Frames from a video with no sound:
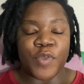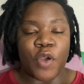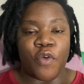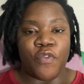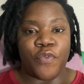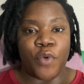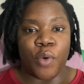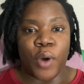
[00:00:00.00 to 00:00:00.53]

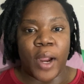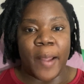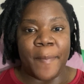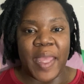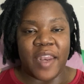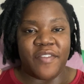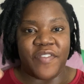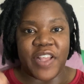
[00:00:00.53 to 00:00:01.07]
For
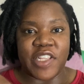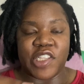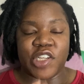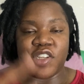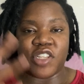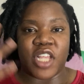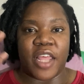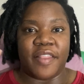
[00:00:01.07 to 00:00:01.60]

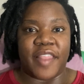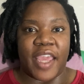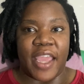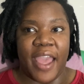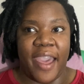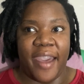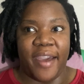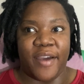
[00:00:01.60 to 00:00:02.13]
manifestors, they
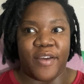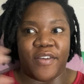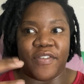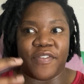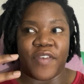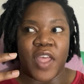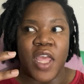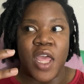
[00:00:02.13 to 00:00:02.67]
have
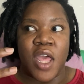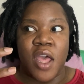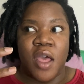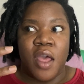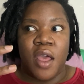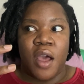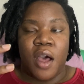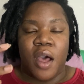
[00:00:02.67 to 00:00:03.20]

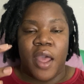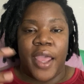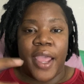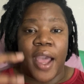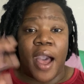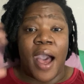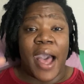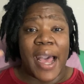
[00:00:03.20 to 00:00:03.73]

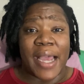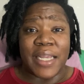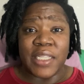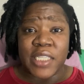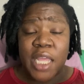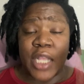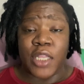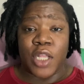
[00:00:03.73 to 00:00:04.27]

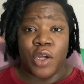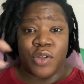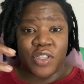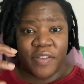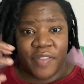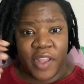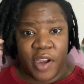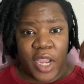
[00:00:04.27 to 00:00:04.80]
highs and lows
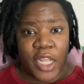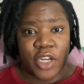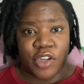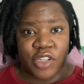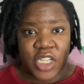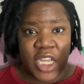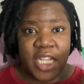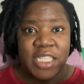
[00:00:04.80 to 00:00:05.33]
of their
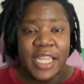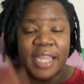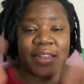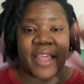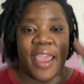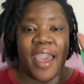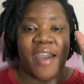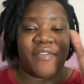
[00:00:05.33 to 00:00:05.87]
energy. It's like
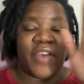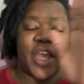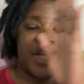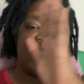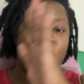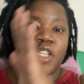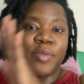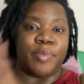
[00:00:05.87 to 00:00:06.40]
they have an
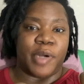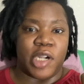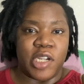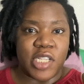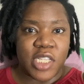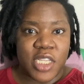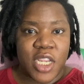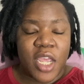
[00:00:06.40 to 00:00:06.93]
energy
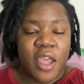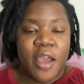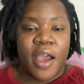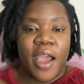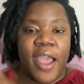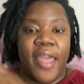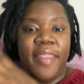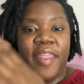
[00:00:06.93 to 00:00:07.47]
burst
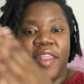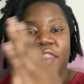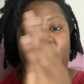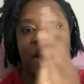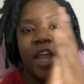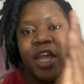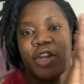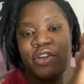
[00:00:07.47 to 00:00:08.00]
and then
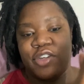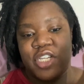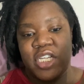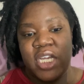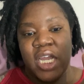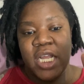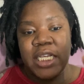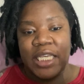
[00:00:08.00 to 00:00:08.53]
their
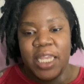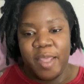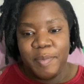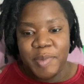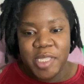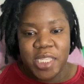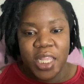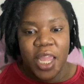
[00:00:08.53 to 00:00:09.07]
energy
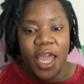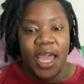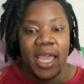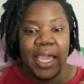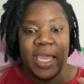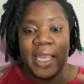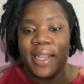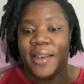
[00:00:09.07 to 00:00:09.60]
dips
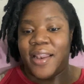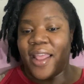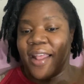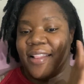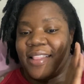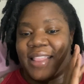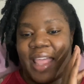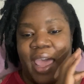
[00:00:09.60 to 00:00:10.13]
and
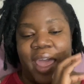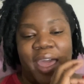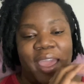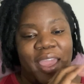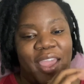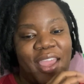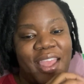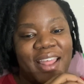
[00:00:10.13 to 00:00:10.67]

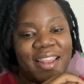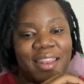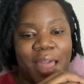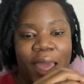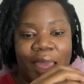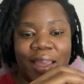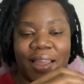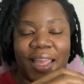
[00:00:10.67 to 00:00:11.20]
they
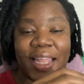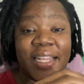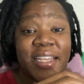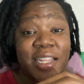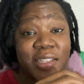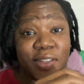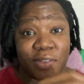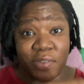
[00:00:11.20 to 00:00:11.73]
like
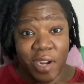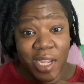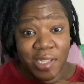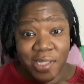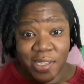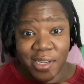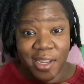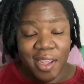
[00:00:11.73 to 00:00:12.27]
need to
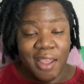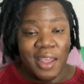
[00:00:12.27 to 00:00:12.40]
rest.